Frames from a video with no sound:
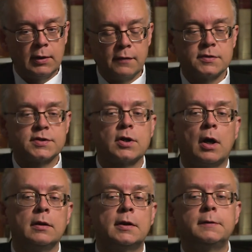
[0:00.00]
another
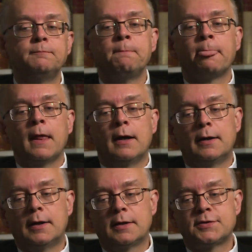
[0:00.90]
scholar,
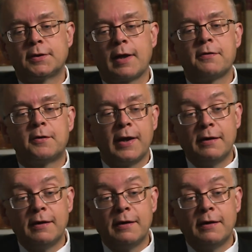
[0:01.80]
uh, together